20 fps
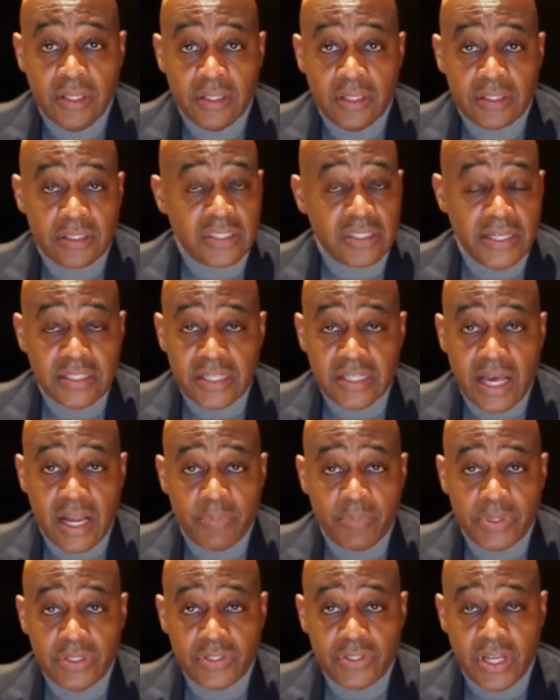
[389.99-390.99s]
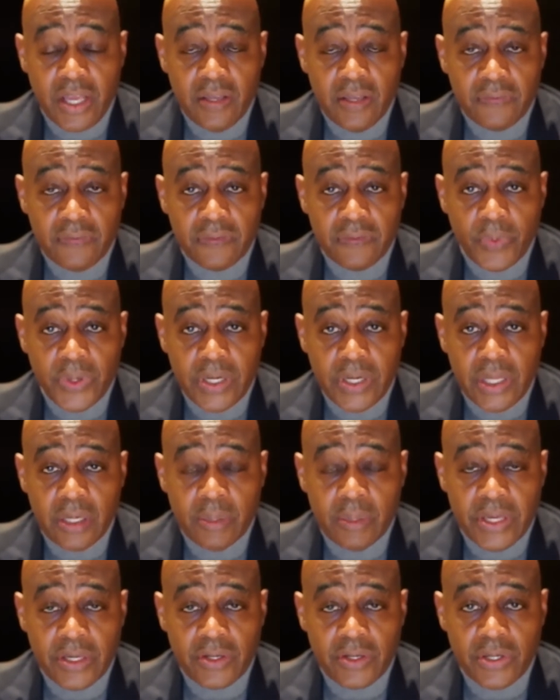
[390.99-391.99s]
The city's got to be safe. We need
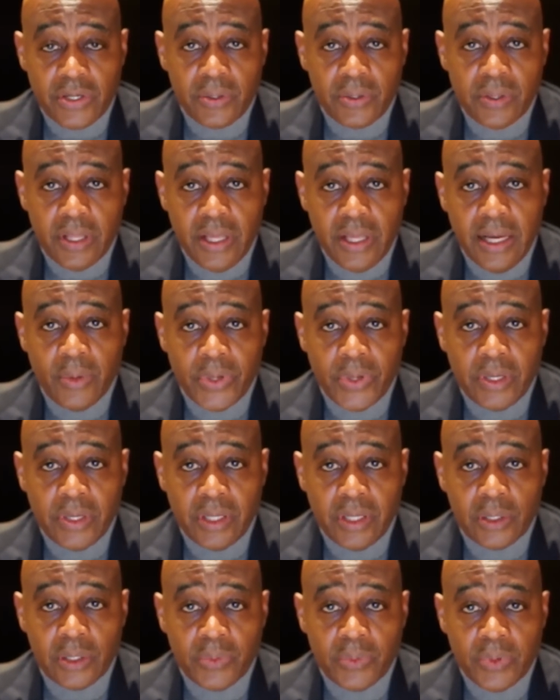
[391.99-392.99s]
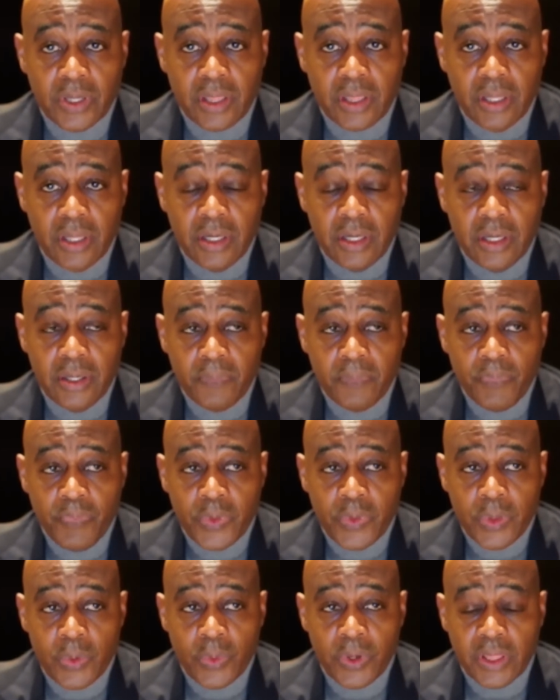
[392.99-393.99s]
to make certain that we deal with
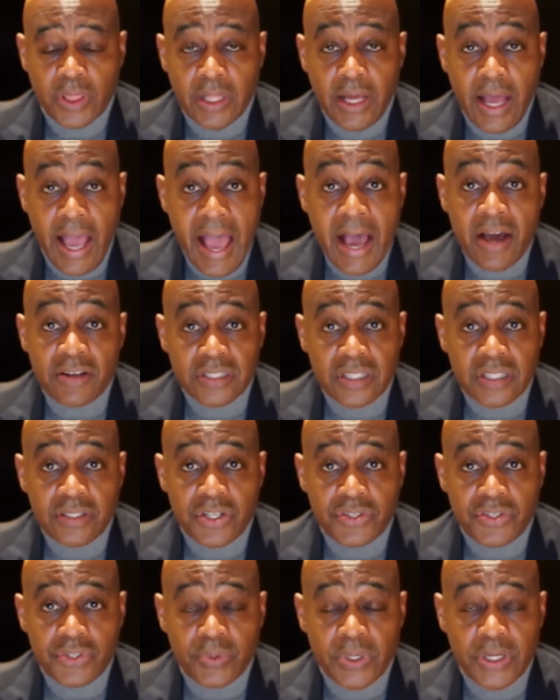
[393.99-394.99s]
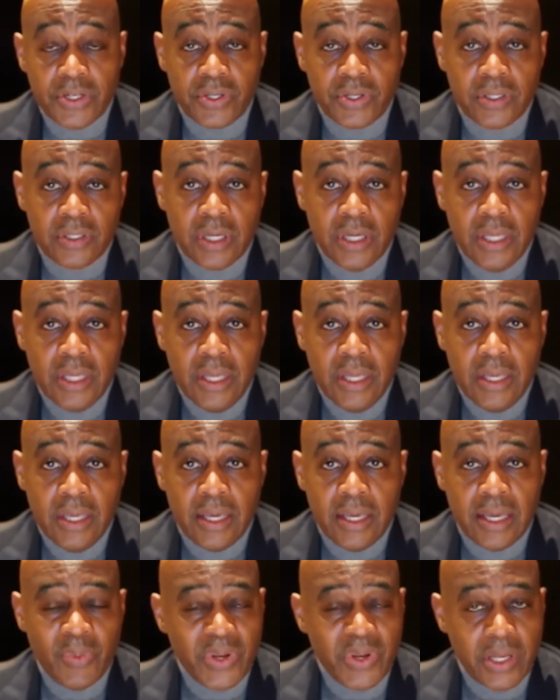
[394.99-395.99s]
the housing situation.
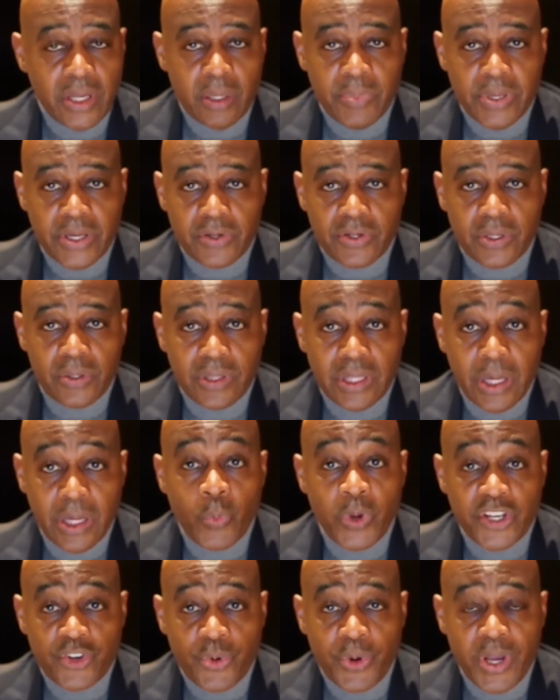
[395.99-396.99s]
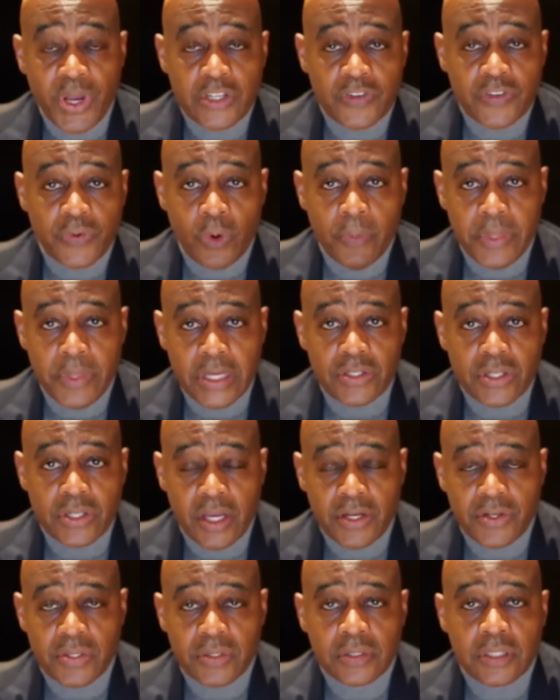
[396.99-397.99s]
And we need to make certain that we transform the
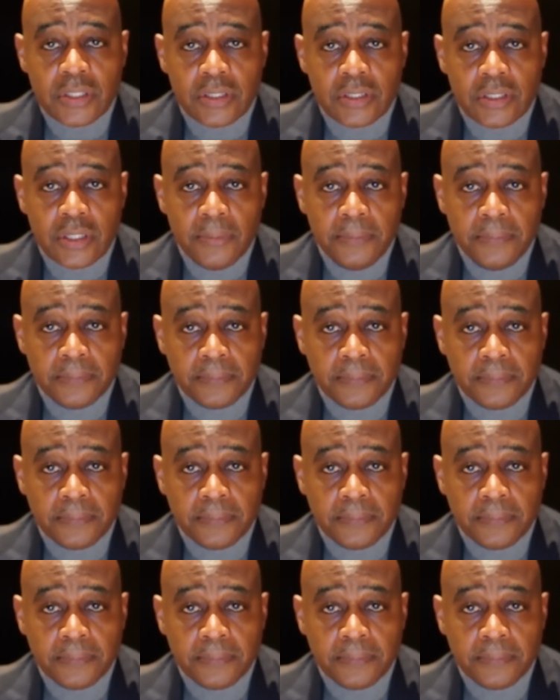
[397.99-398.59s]
educational system.